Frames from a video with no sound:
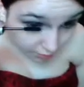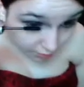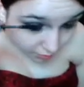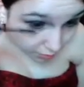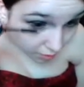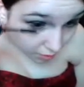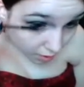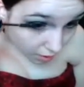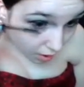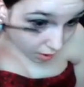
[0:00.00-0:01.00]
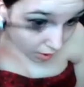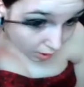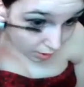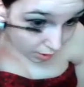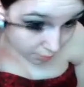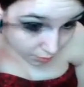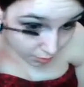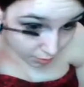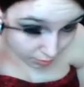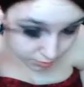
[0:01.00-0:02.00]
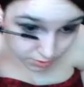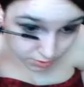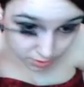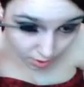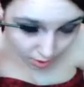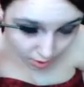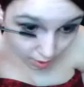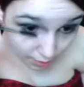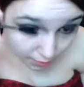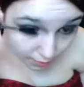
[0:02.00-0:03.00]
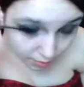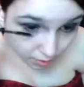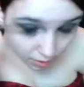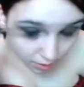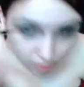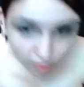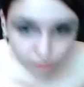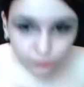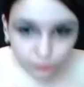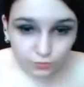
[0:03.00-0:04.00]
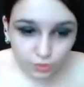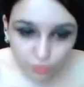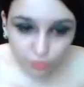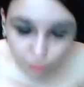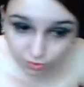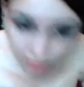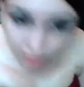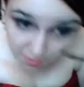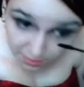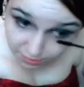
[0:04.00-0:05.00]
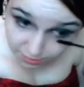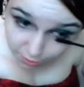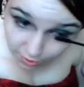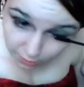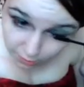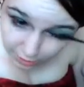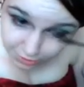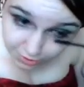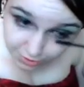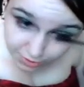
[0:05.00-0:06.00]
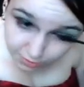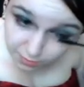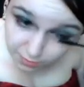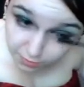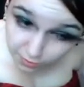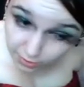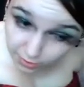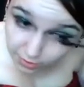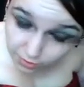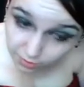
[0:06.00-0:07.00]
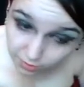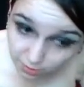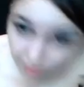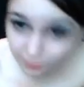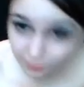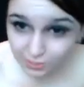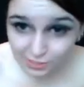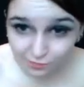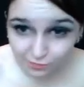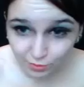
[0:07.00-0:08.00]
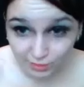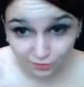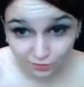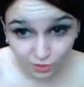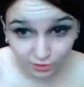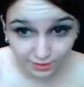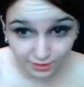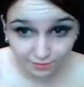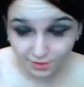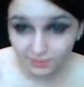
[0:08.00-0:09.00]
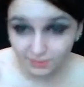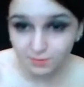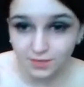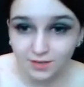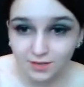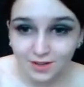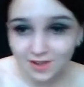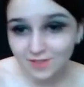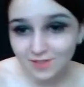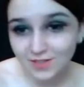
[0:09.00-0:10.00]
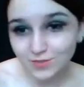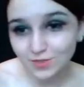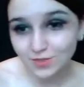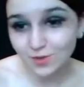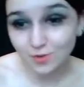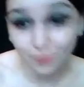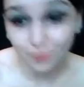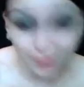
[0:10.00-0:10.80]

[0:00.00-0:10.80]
do a couple coats on. You can do your top and your bottom lashes. Some people don't like to do the bottom because it gives you a kind of doll-like effect, but if that's what you're going for, that